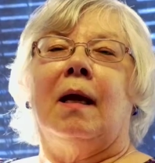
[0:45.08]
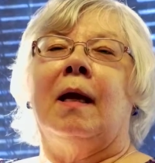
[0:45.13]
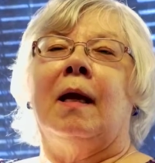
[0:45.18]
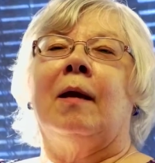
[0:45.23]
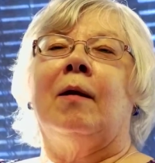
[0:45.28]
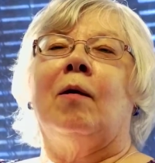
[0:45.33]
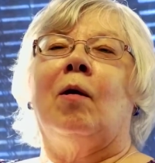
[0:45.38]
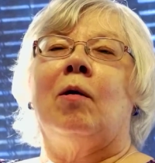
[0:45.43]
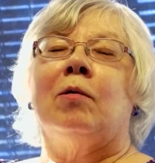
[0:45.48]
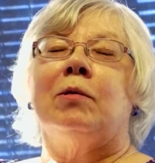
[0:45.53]

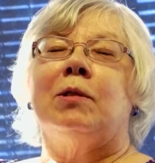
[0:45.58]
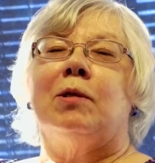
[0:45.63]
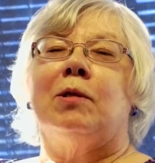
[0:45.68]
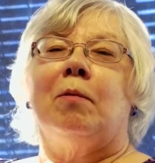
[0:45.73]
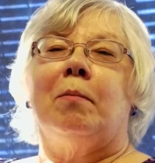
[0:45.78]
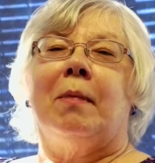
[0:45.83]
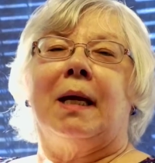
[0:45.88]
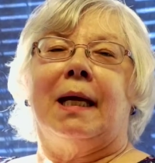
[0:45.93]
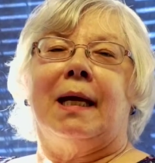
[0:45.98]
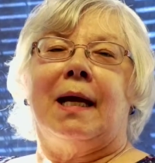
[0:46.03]
And
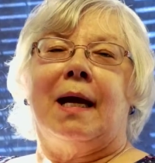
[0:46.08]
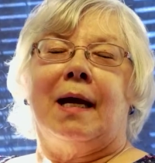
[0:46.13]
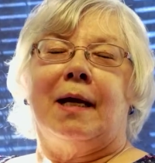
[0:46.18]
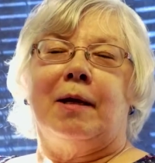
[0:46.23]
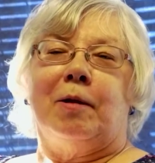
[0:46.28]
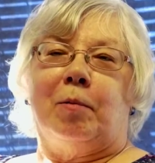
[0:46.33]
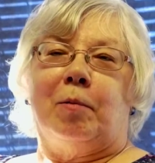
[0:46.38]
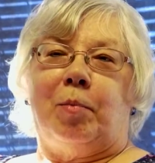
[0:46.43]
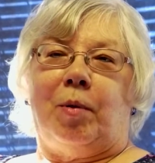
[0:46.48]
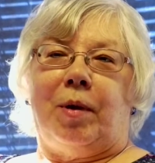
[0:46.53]
also my
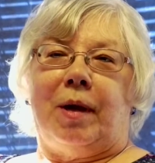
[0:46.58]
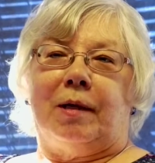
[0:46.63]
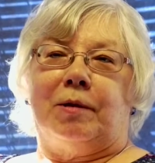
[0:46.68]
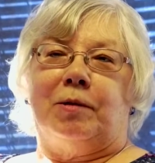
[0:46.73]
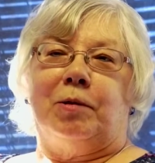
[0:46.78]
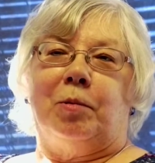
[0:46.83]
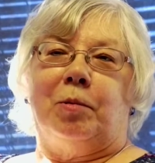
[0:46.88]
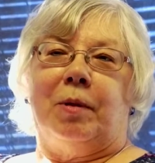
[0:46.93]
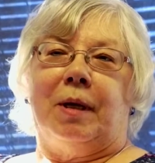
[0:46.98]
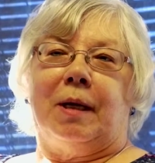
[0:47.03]

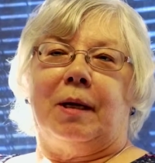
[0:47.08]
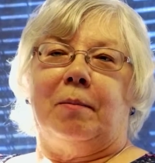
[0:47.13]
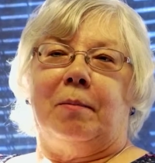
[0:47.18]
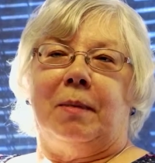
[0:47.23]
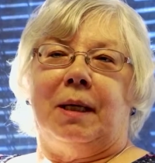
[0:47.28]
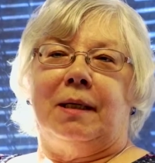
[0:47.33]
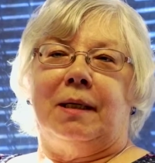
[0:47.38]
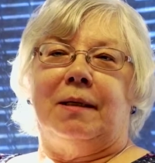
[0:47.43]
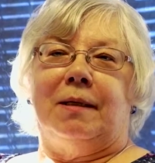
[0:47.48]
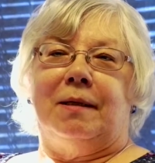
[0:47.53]
chiropractor
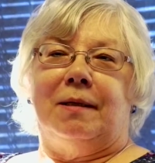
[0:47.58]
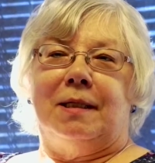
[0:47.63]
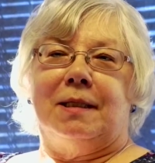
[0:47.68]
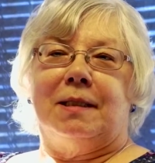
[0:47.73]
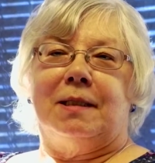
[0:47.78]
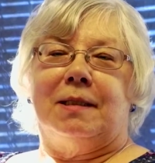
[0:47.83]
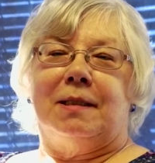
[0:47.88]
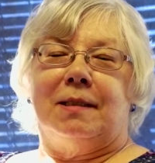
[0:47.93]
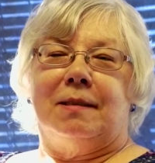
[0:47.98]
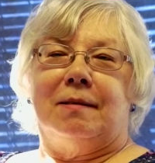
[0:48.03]
recommended
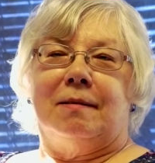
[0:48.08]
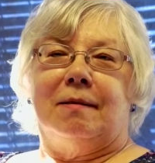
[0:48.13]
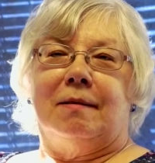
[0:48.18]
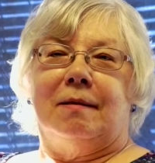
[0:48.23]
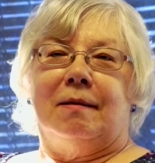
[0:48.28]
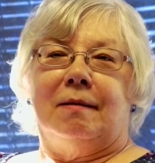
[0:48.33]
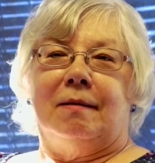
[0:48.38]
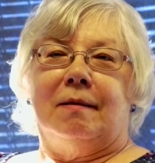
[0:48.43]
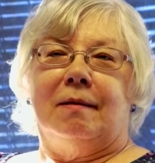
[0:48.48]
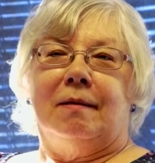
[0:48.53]
this.
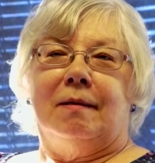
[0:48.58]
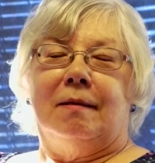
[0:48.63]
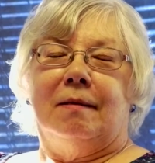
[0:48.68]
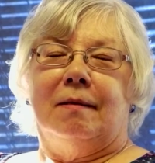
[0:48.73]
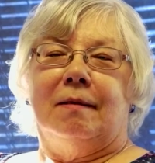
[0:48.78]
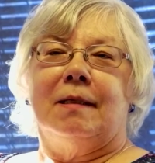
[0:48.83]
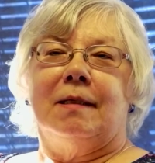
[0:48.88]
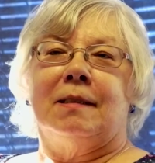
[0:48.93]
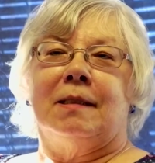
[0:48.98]
Okay.